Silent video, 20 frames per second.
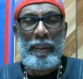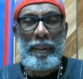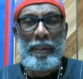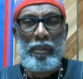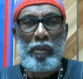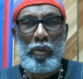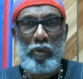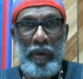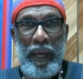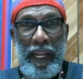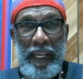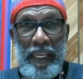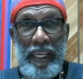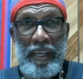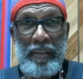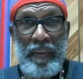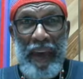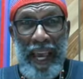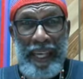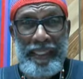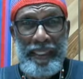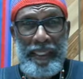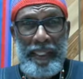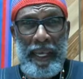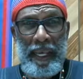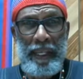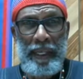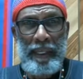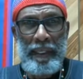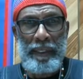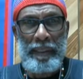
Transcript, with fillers: So you got to get vaccinated.